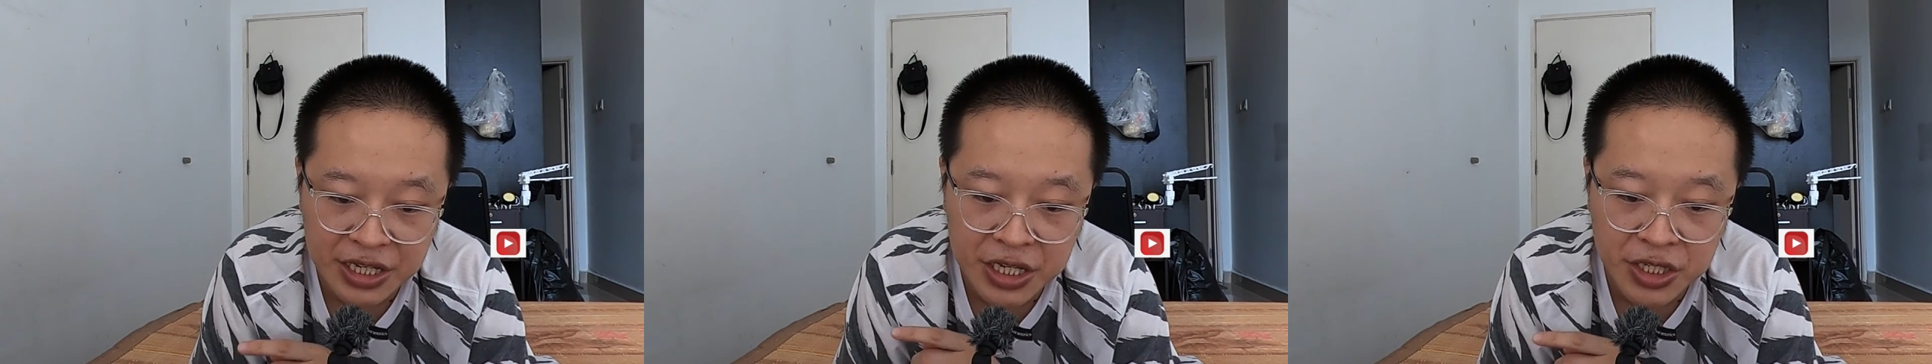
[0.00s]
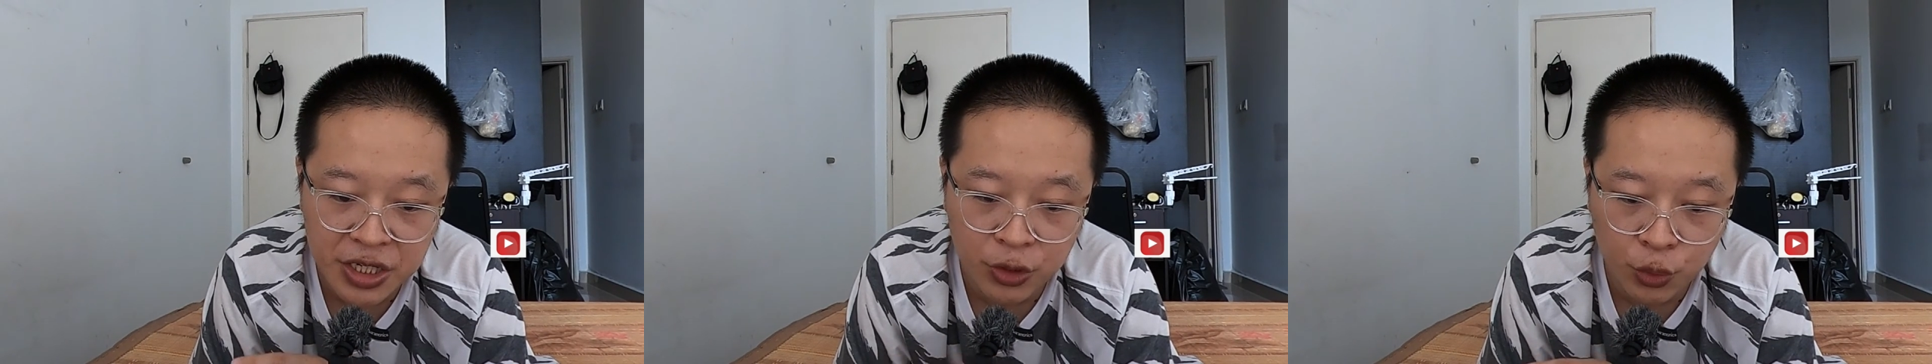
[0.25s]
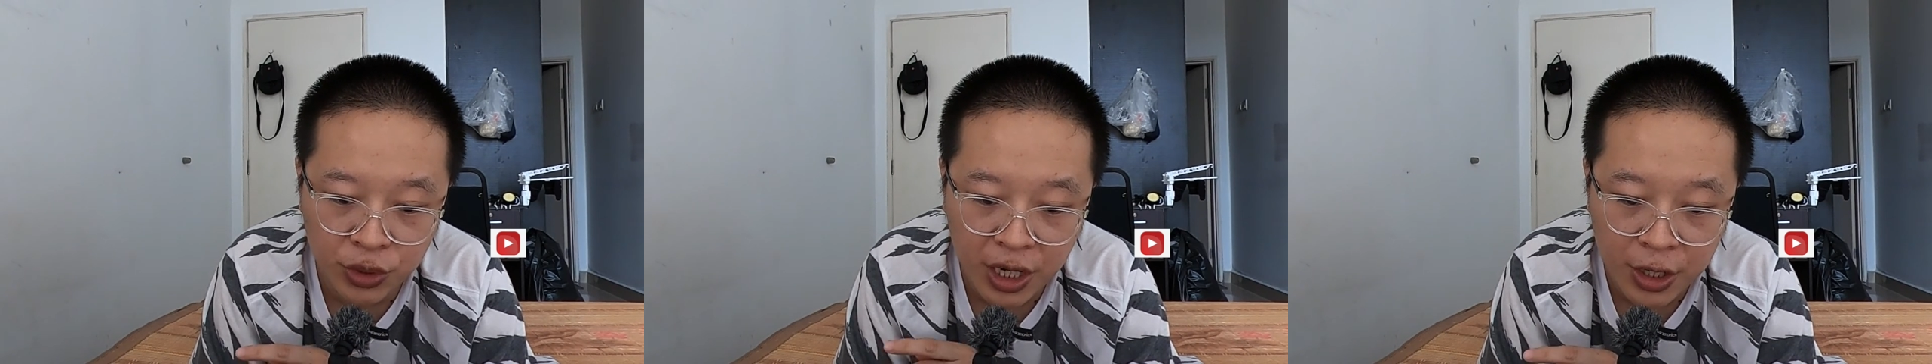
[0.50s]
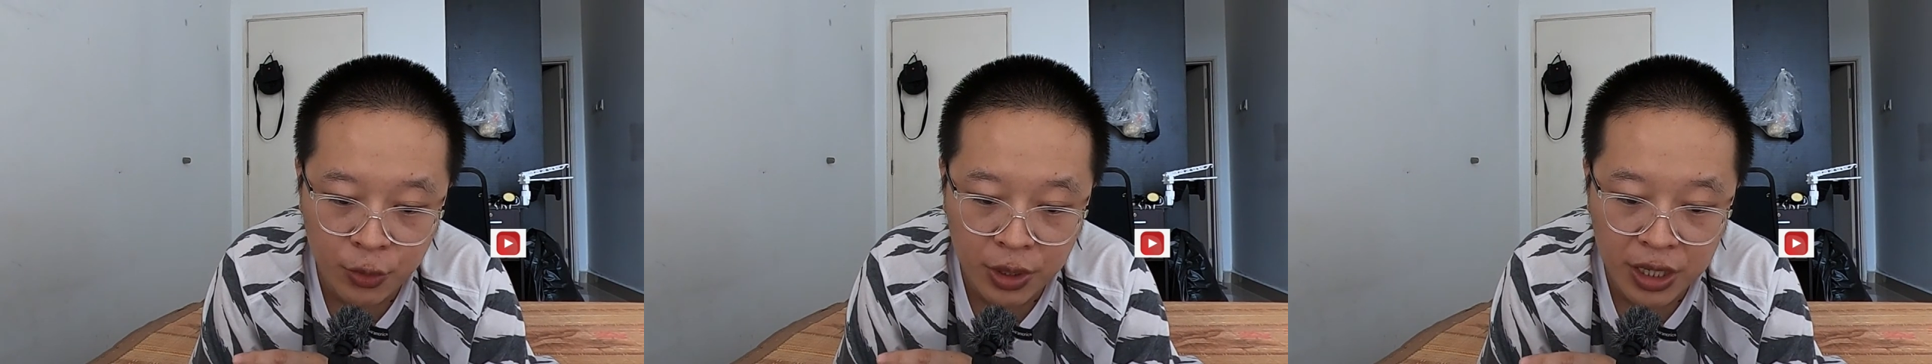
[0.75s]
easier to
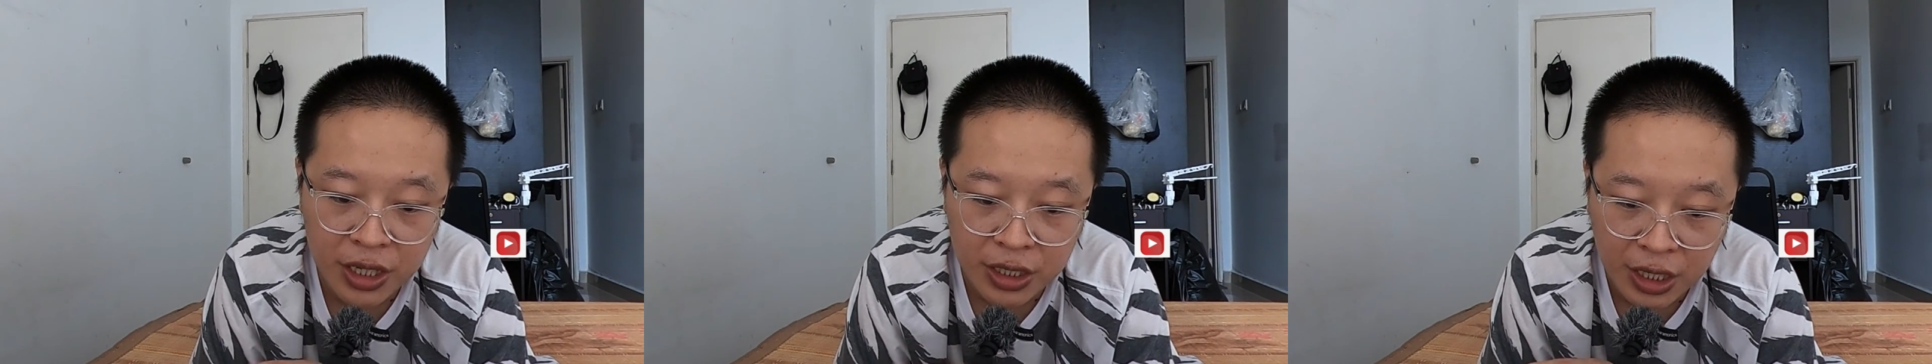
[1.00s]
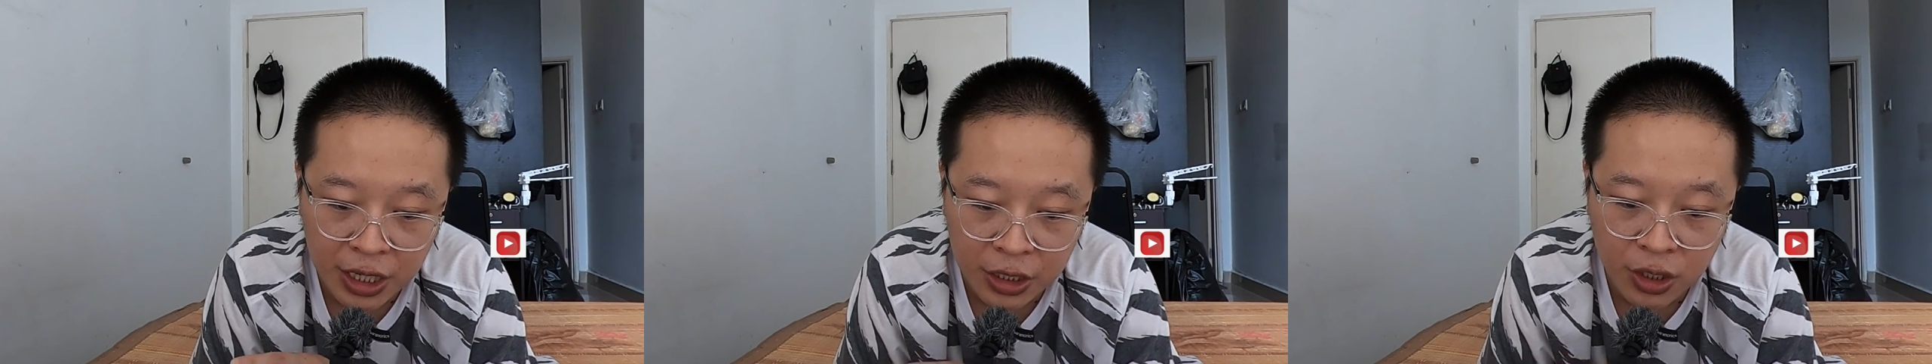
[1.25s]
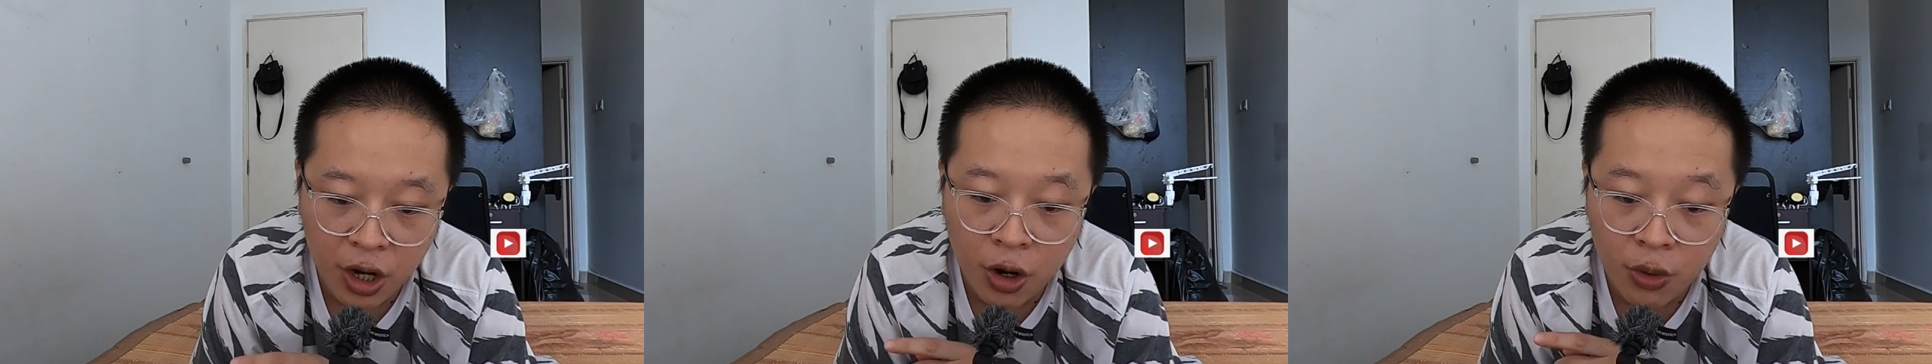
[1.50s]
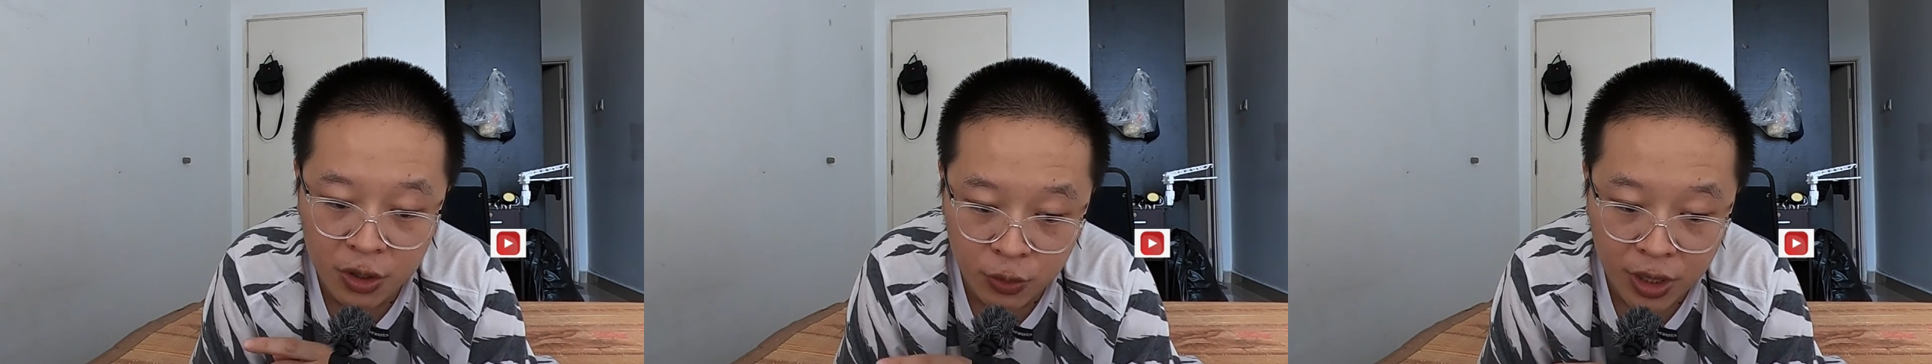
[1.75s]
carry it
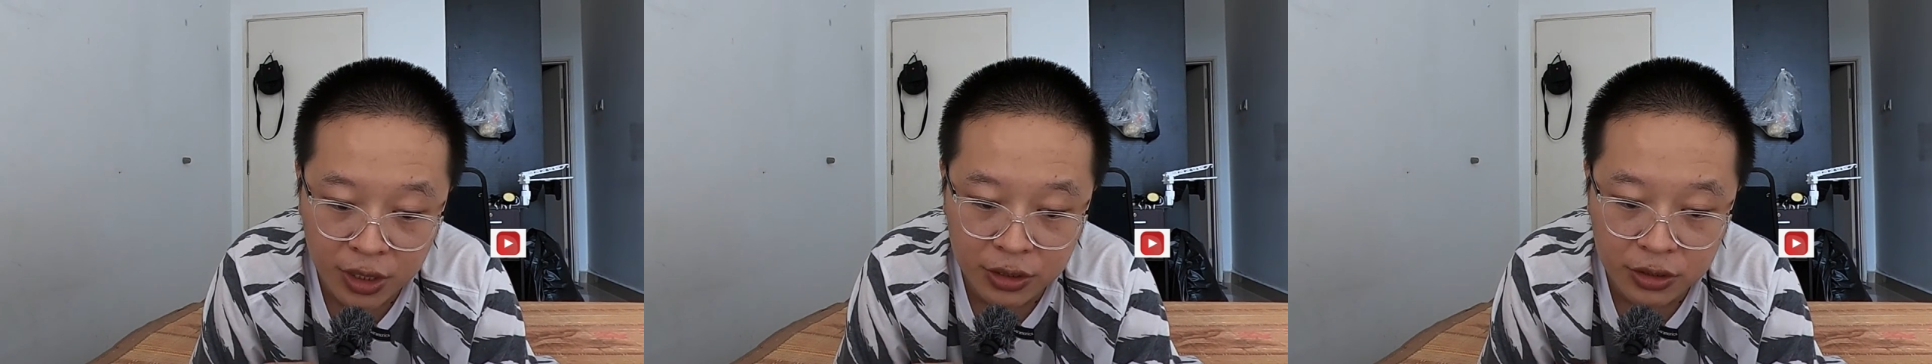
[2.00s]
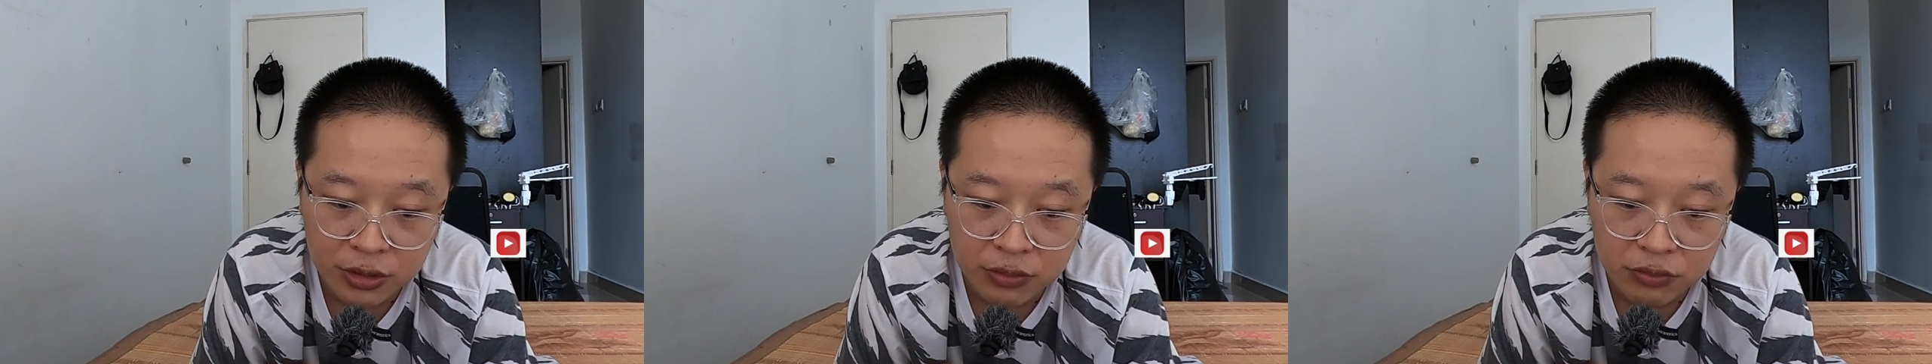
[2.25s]
all around.